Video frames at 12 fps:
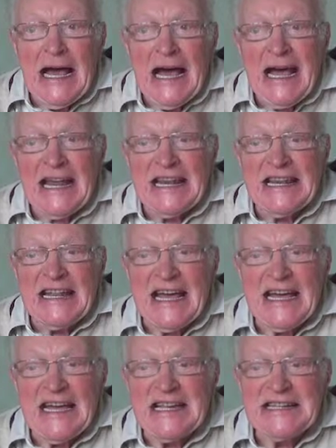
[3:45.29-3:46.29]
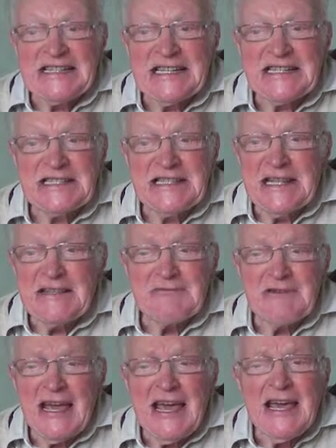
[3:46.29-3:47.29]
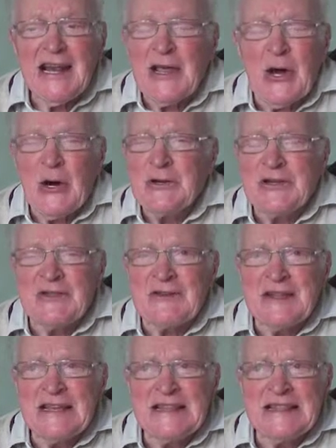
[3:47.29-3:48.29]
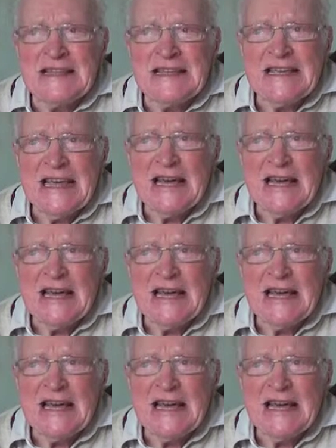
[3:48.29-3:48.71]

and uh, just early on in the, in the,